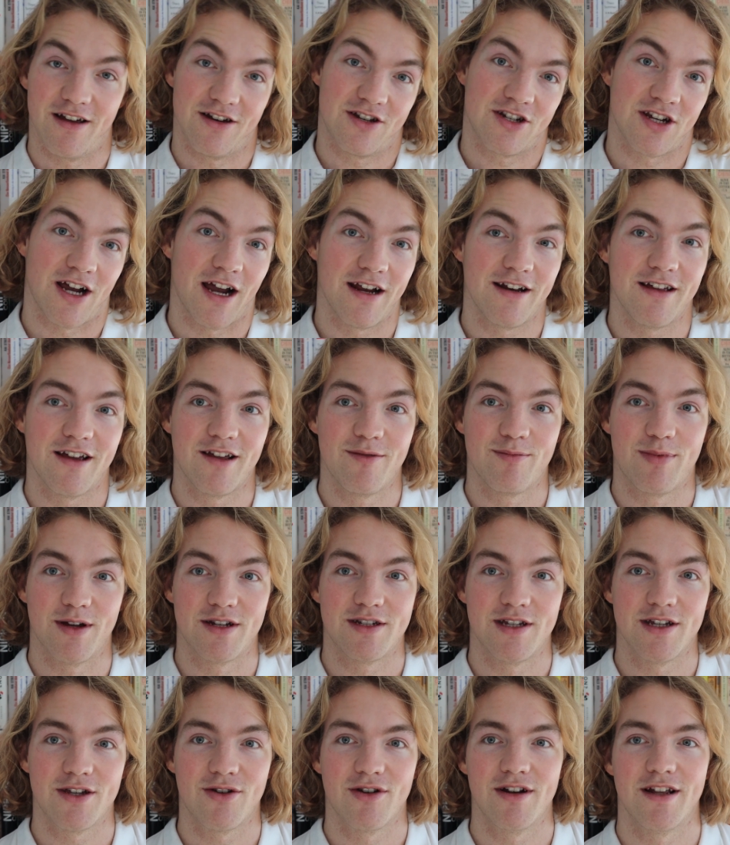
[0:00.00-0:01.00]
China in
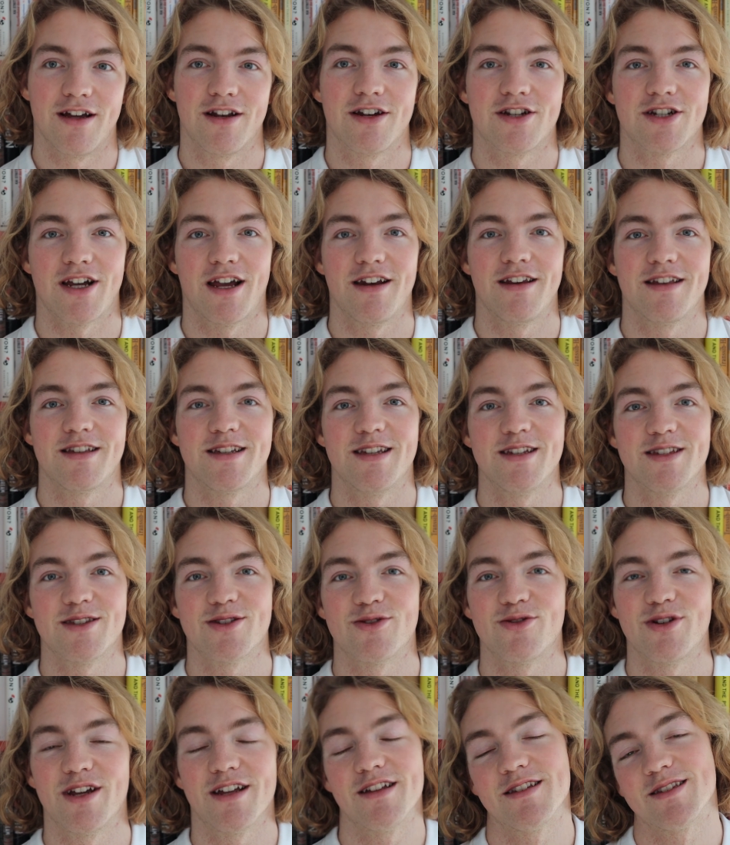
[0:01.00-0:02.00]
particular, and Chinese
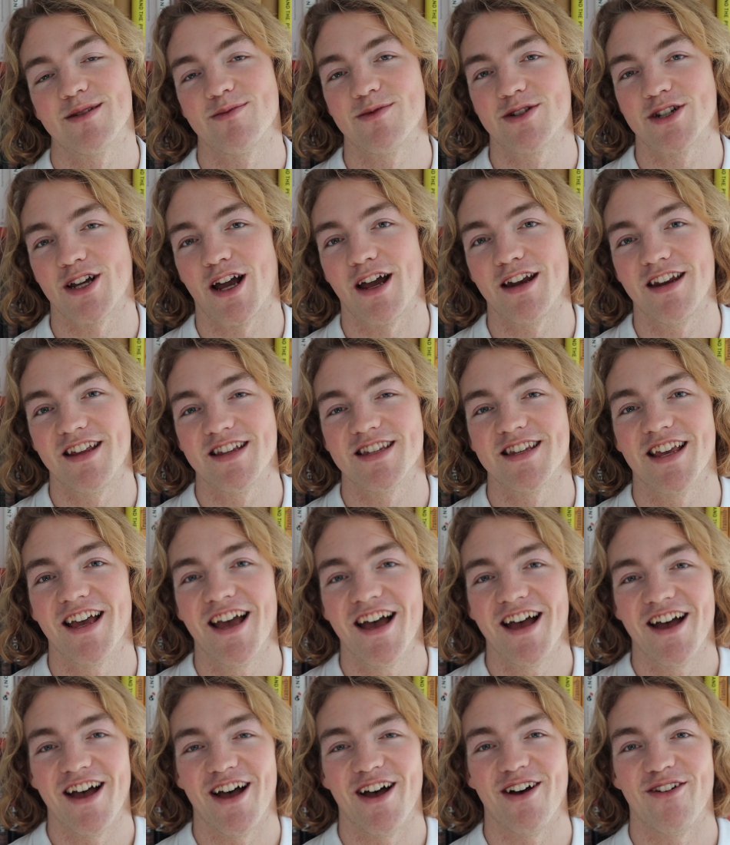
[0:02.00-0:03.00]
history and some Chinese
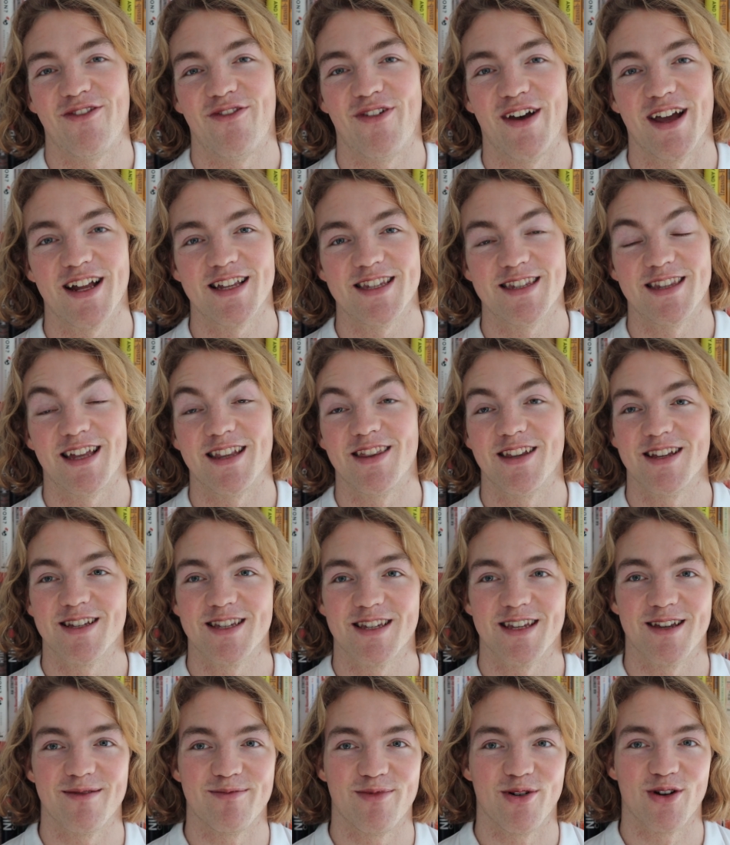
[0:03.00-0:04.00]
facts, then
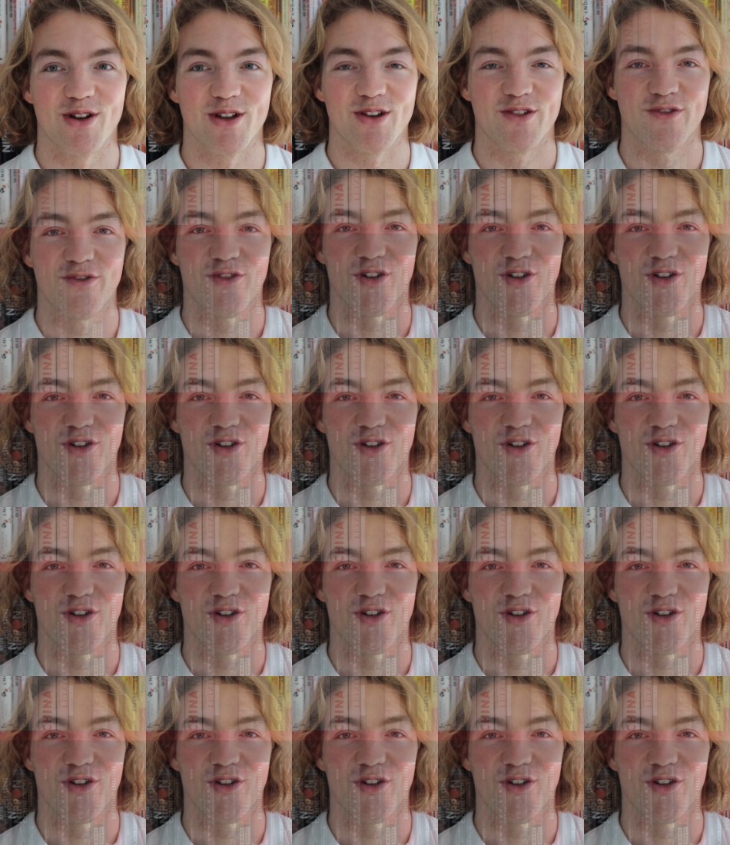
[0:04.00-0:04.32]
this book is